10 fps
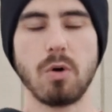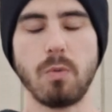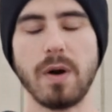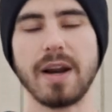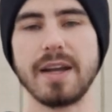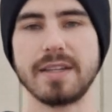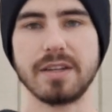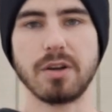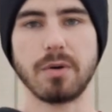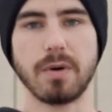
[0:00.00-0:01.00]
when I
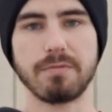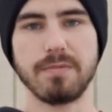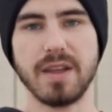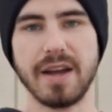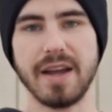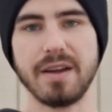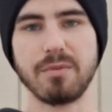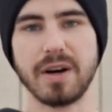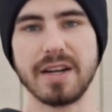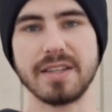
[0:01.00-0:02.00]

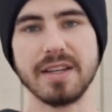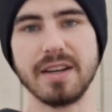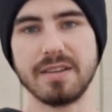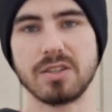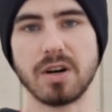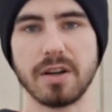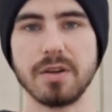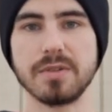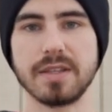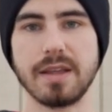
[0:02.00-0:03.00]
did start
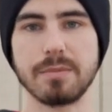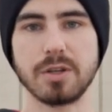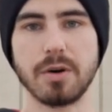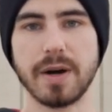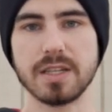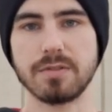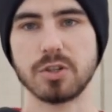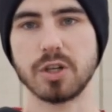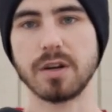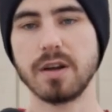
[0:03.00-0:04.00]
using them to go ice
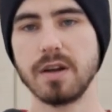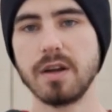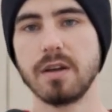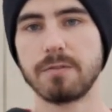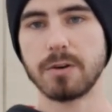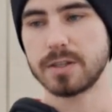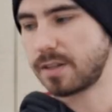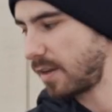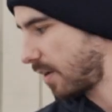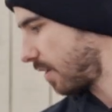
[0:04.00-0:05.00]
fishing. First
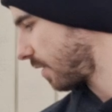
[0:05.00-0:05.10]
thing